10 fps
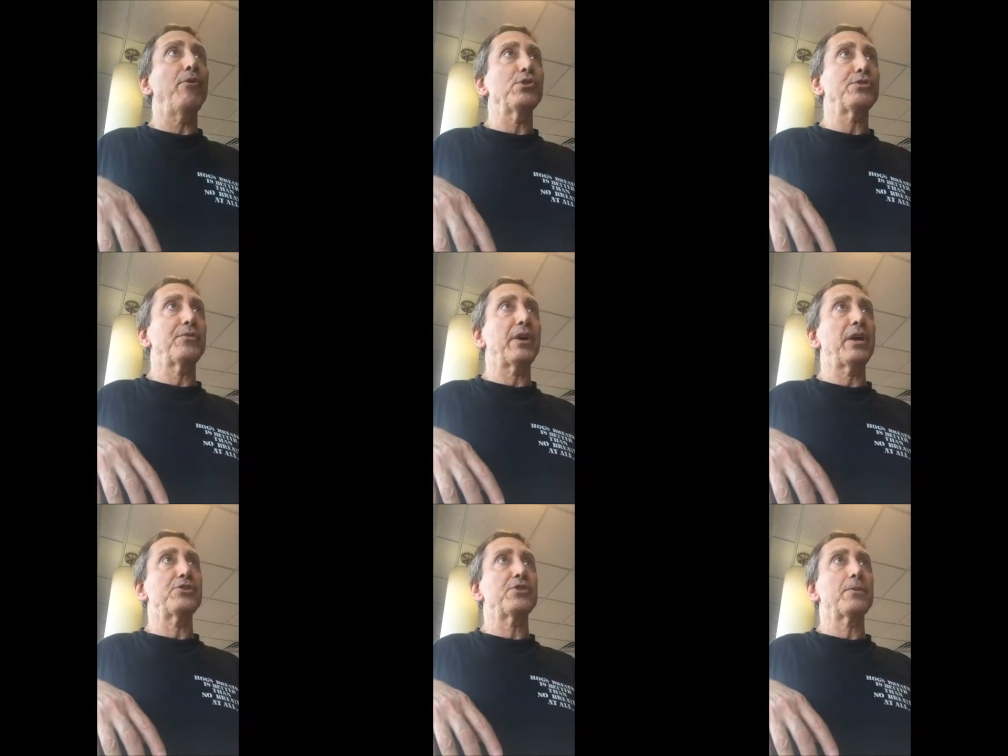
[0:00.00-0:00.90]
of
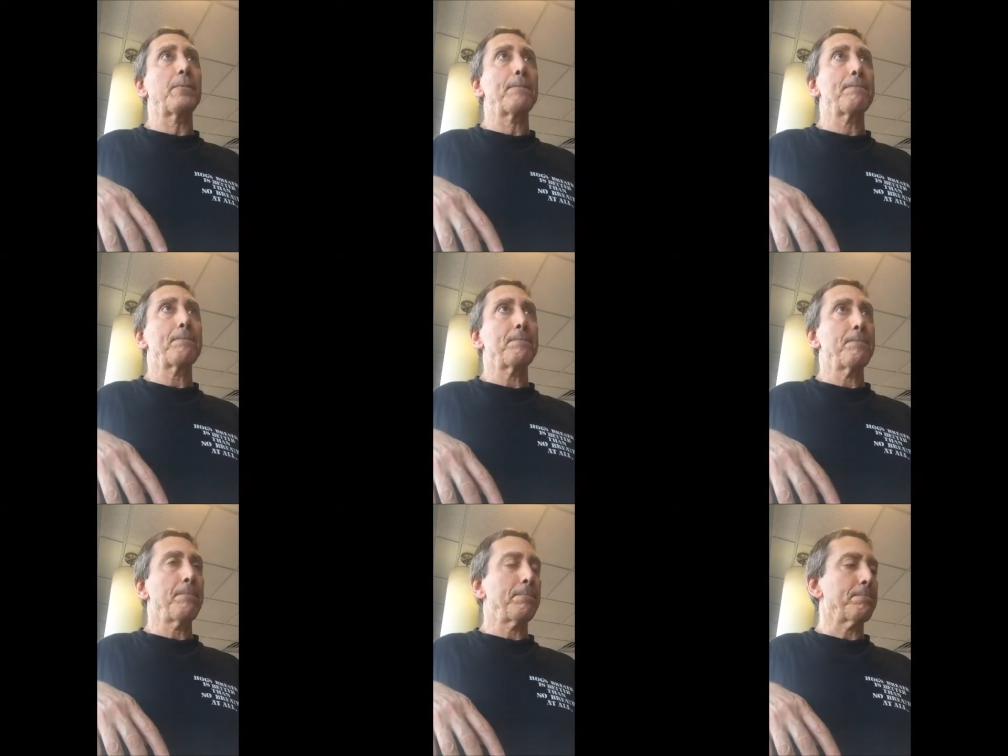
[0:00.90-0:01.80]
falsification. Well, stupid to even
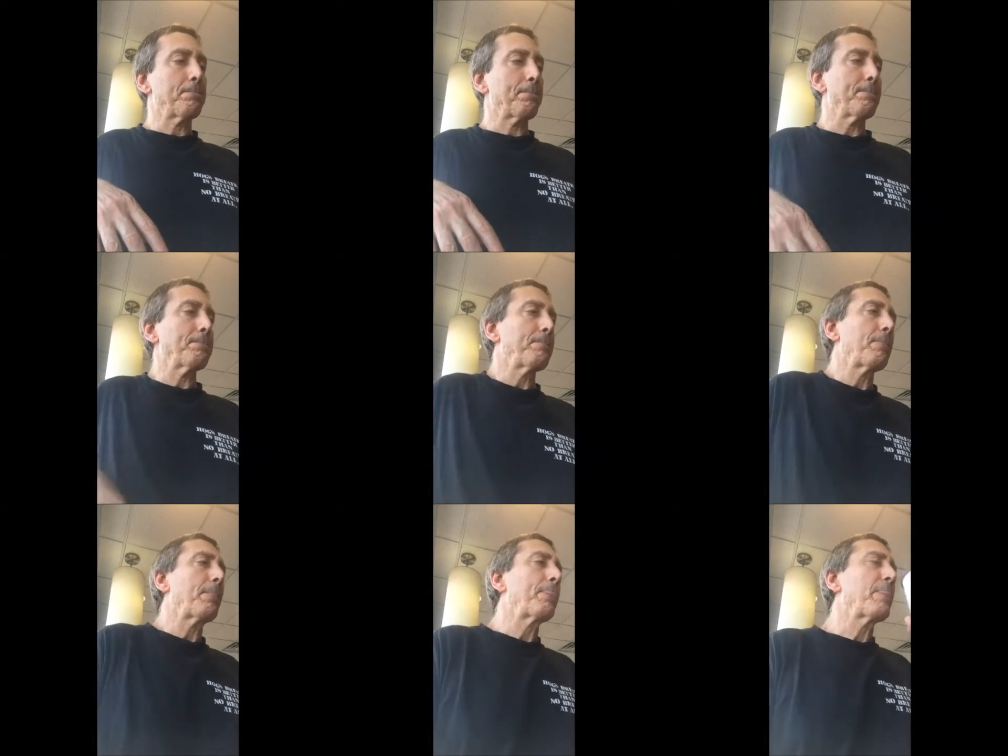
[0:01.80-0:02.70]
do. I, I
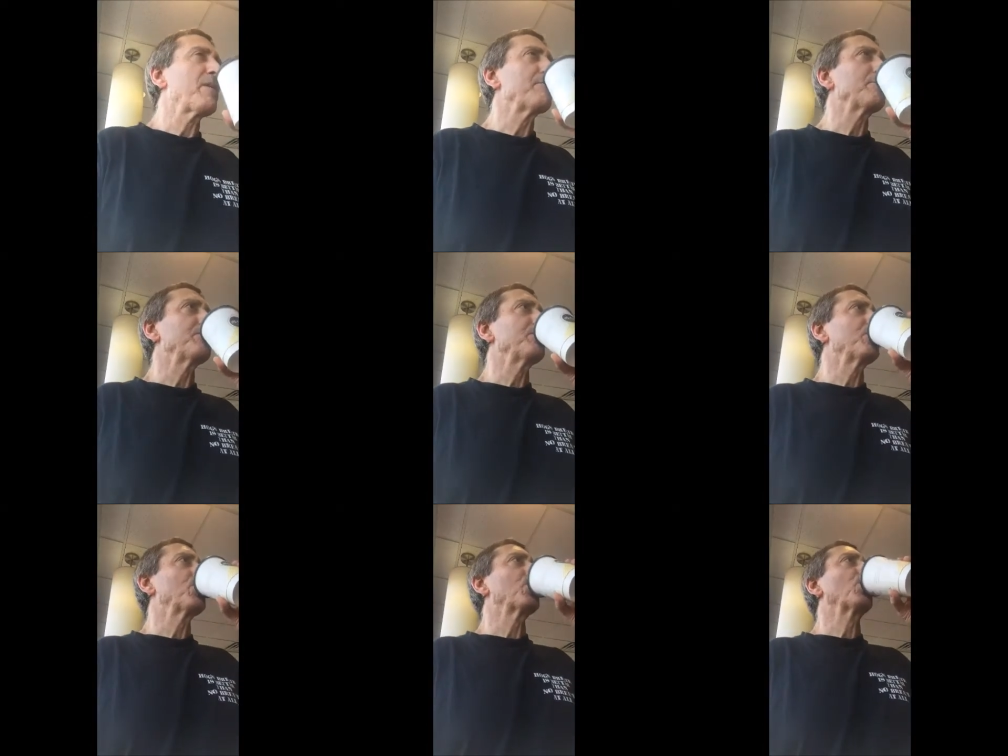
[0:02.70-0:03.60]
would never
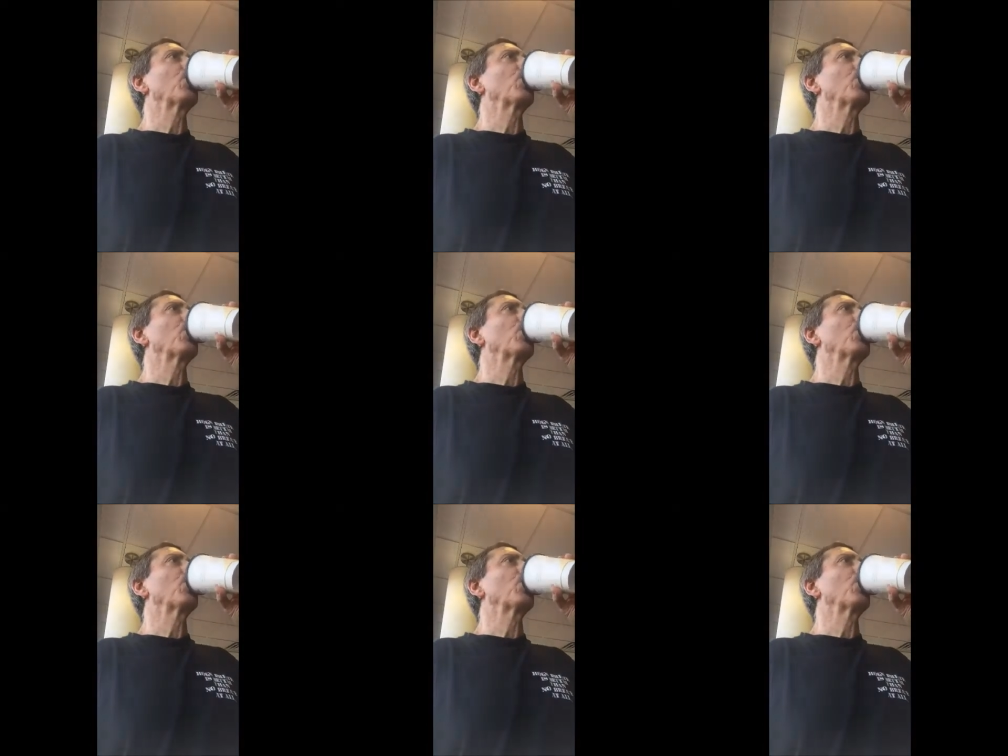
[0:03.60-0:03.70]
go